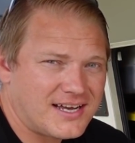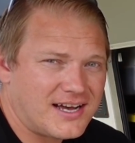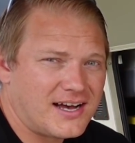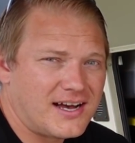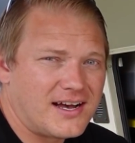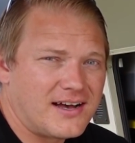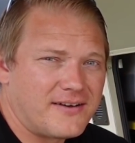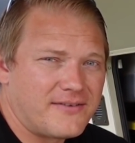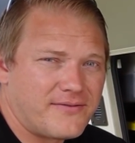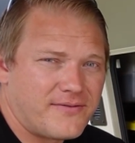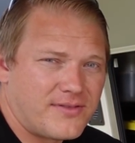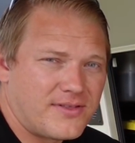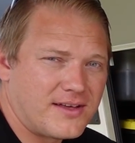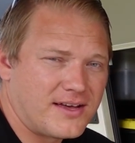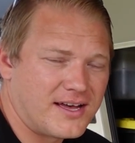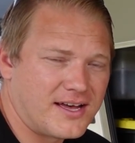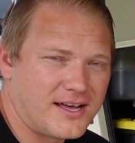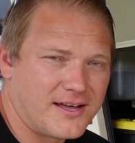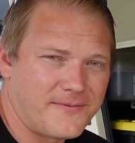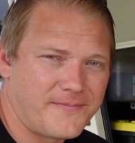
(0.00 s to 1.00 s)
of
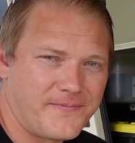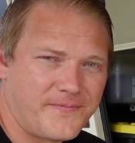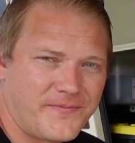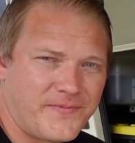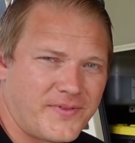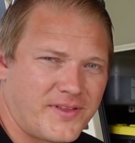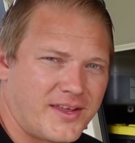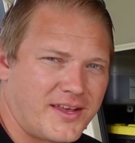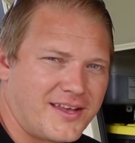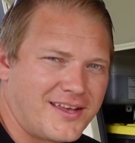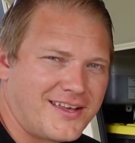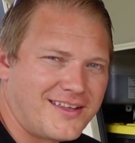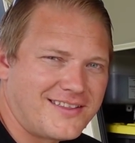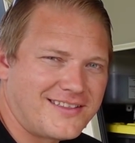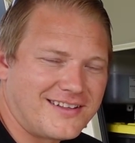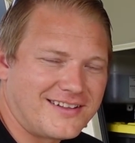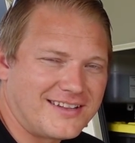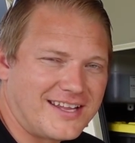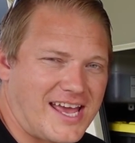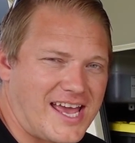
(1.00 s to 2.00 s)

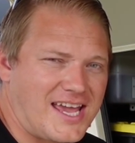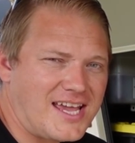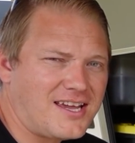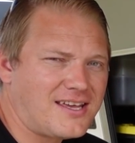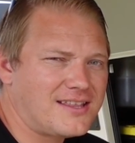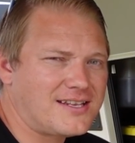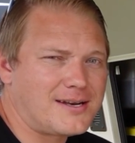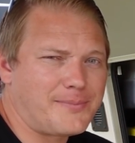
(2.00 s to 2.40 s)
the length,